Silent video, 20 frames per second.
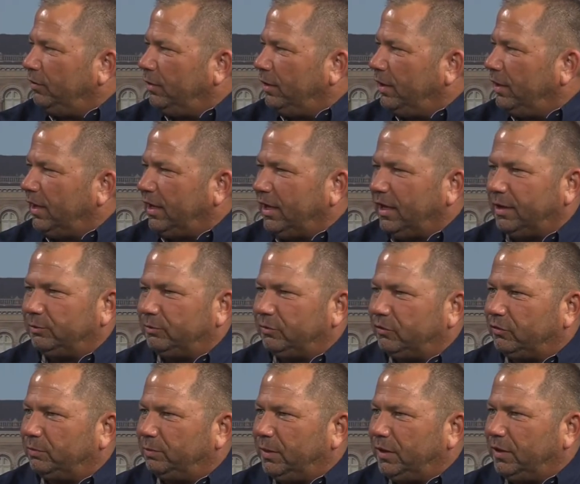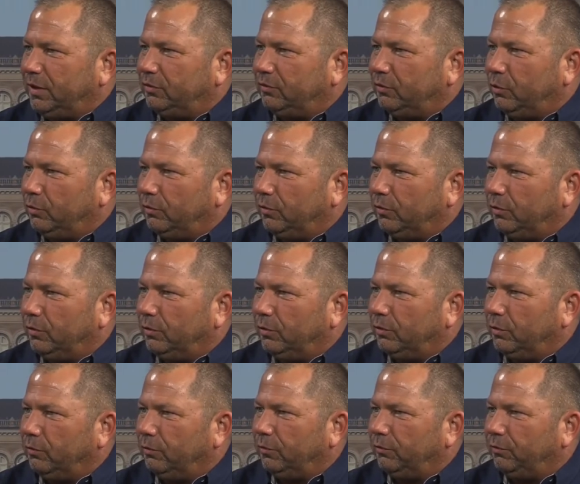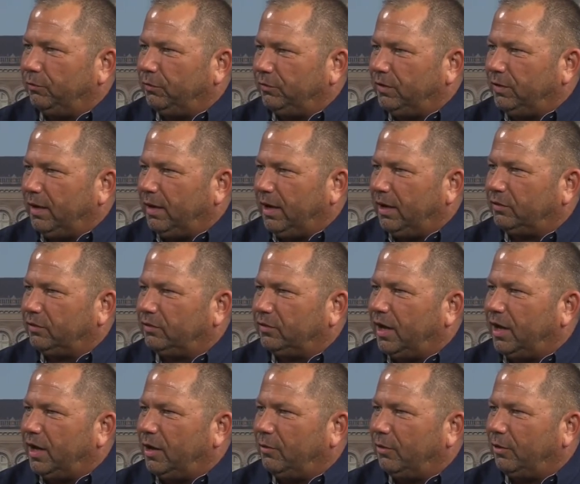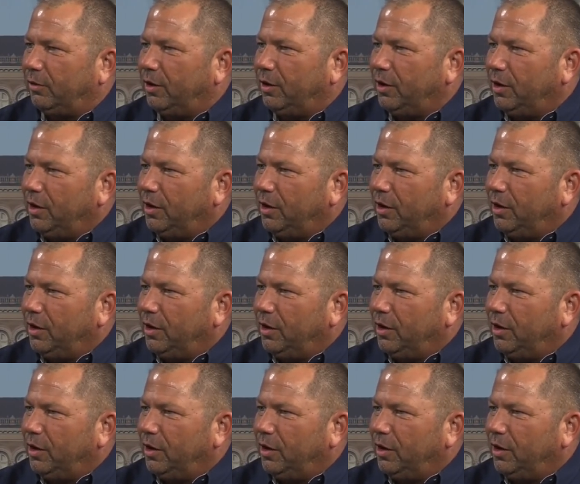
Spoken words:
when I got up to speeds over 50 miles an hour,